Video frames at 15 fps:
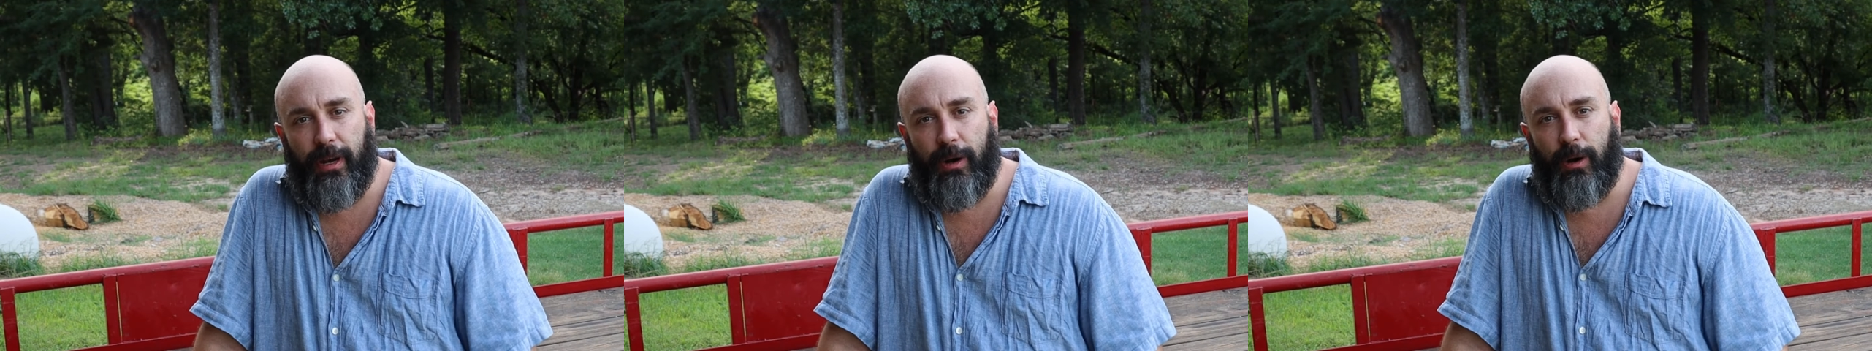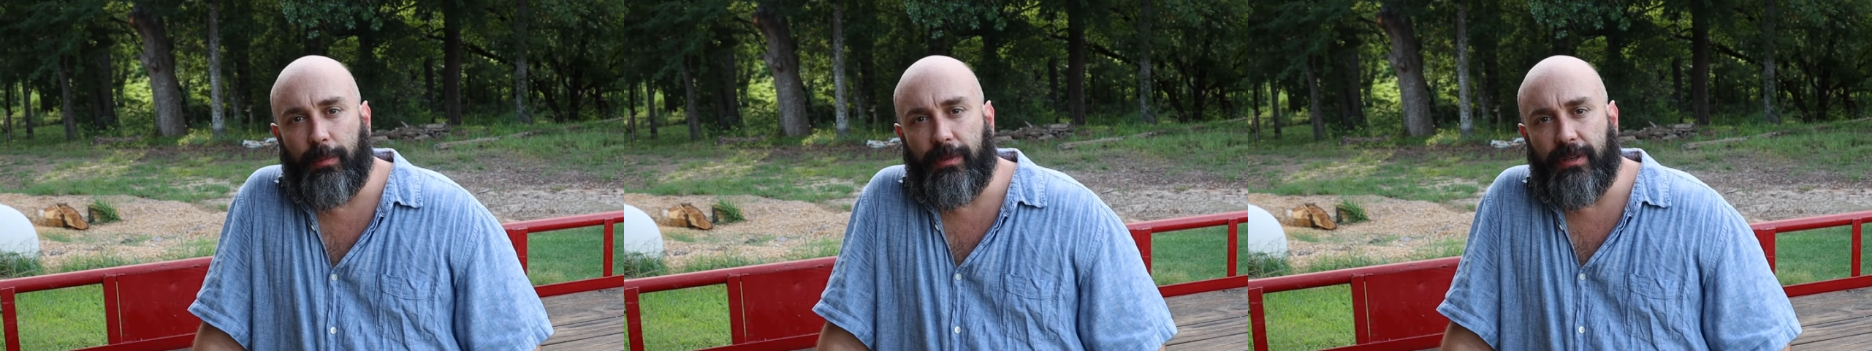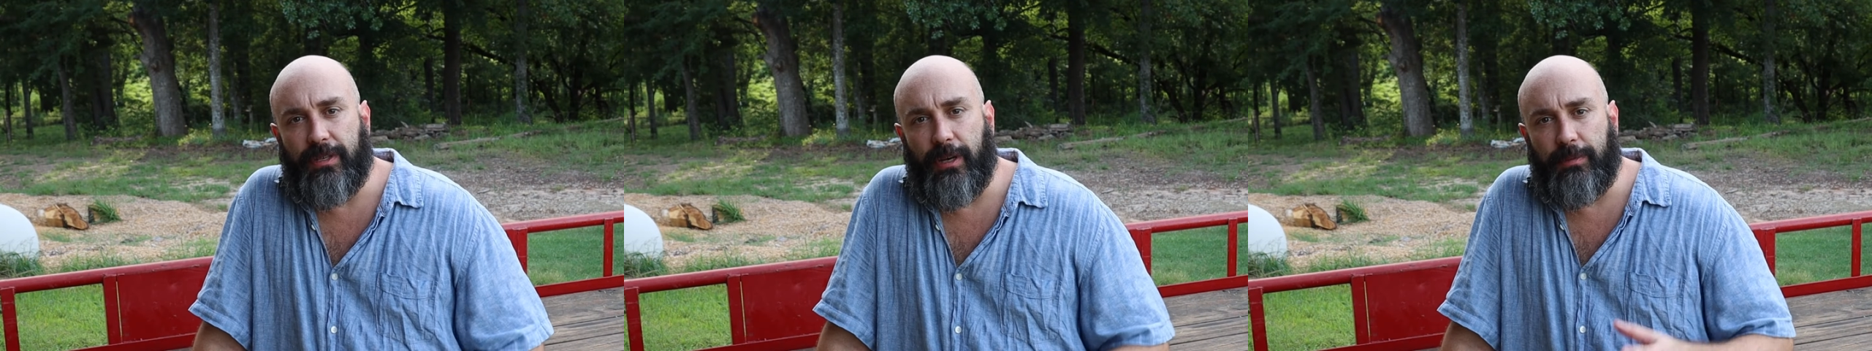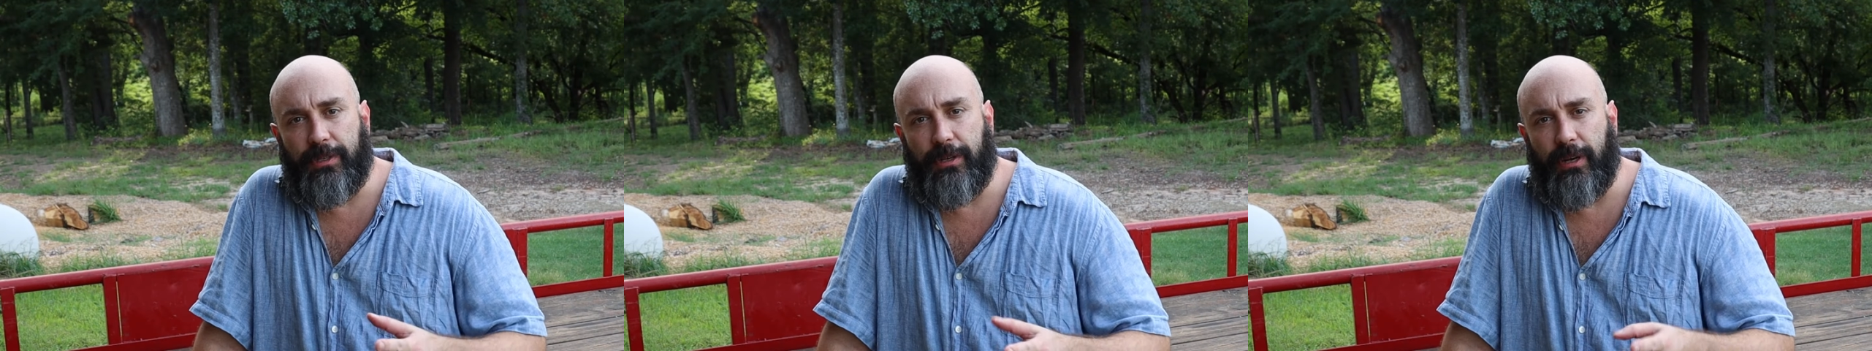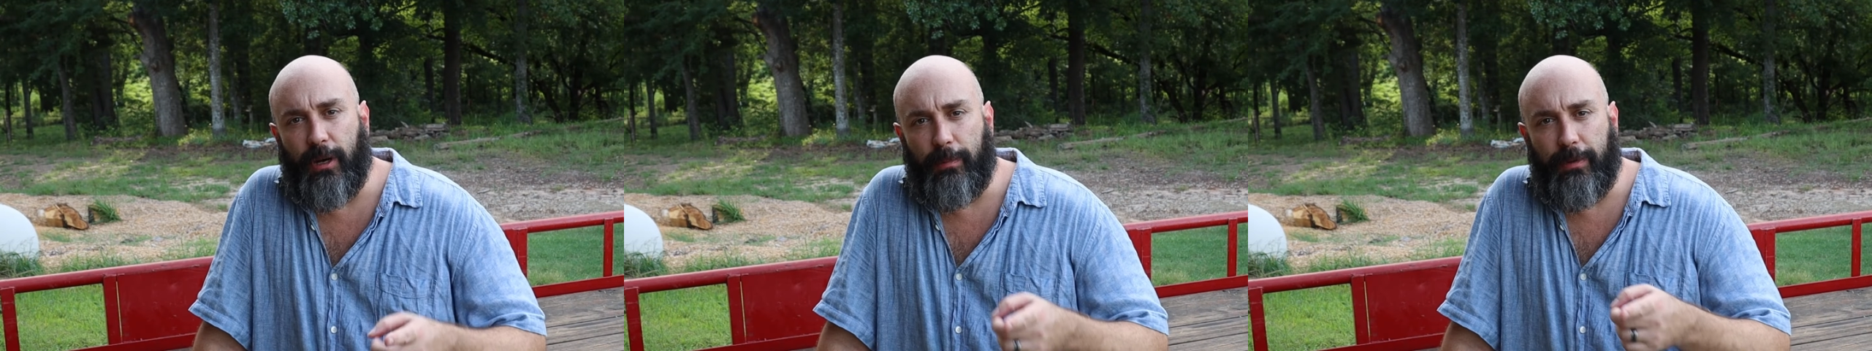I hope this helps
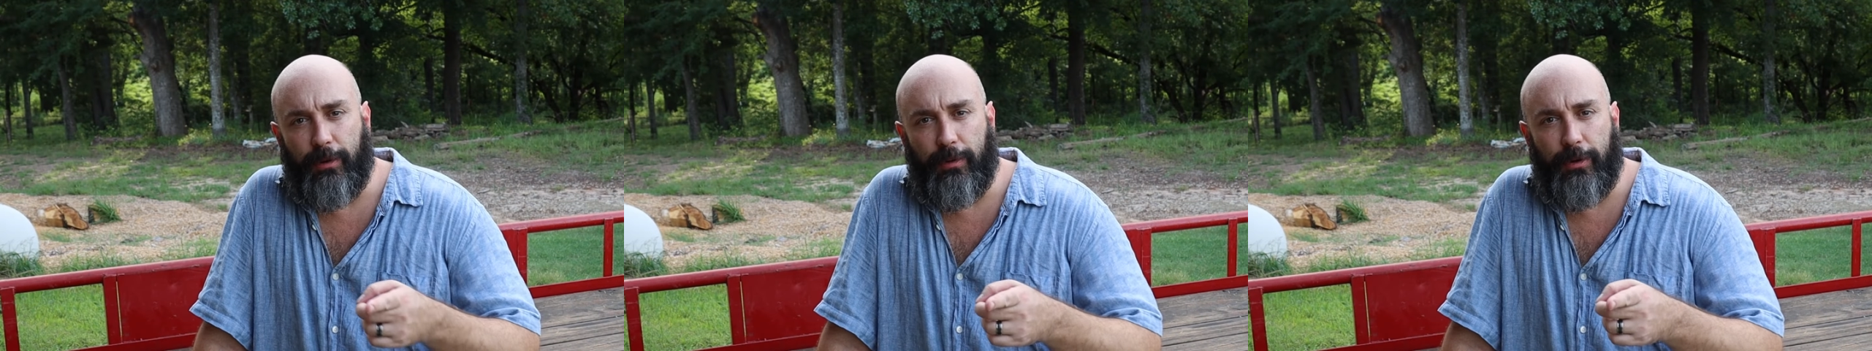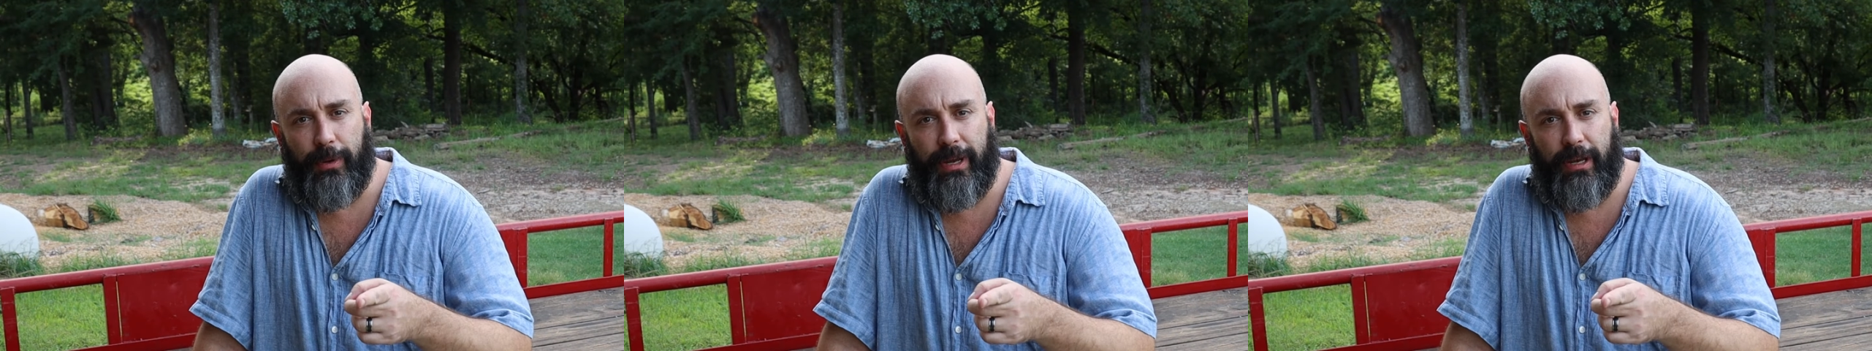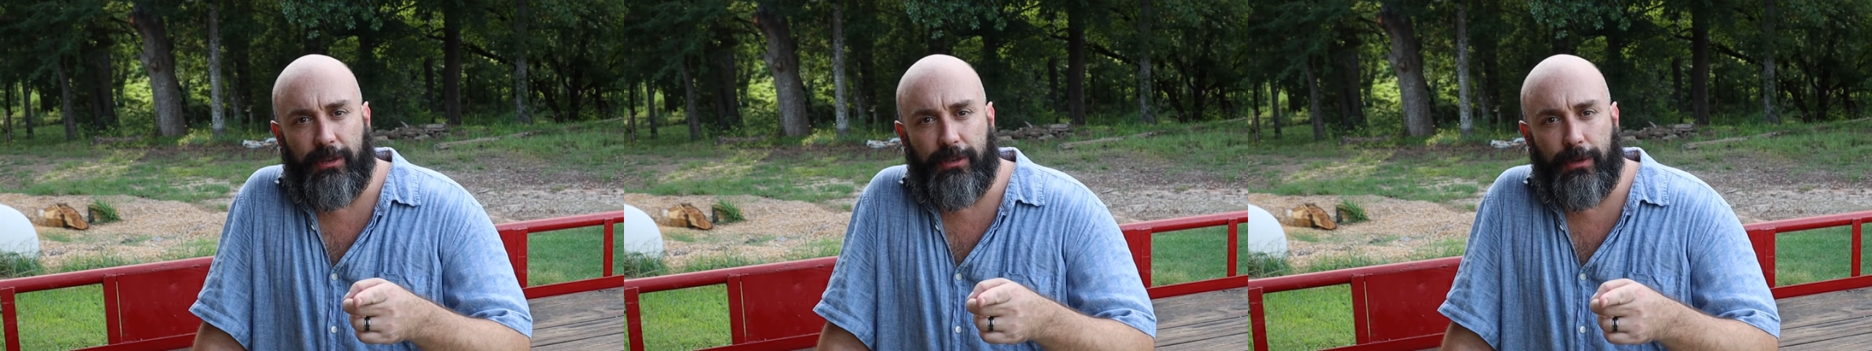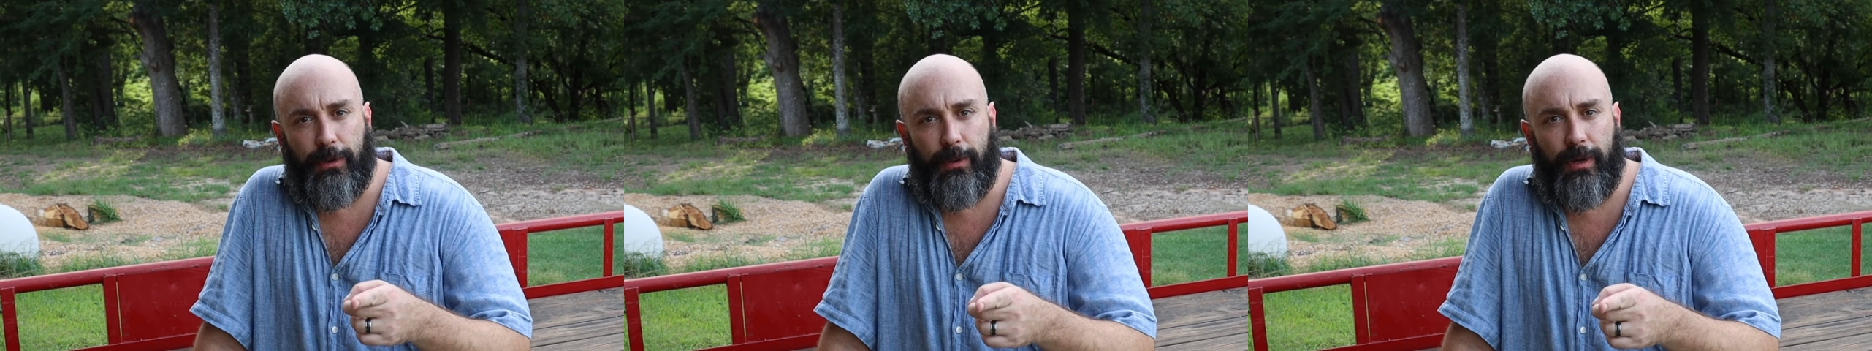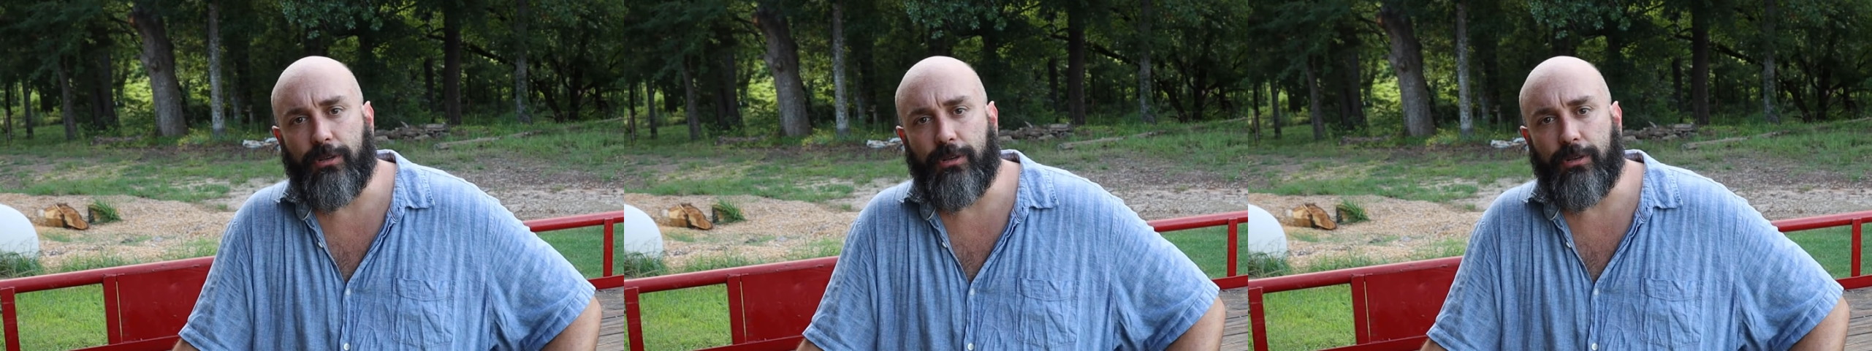you. I hope you were doing it too.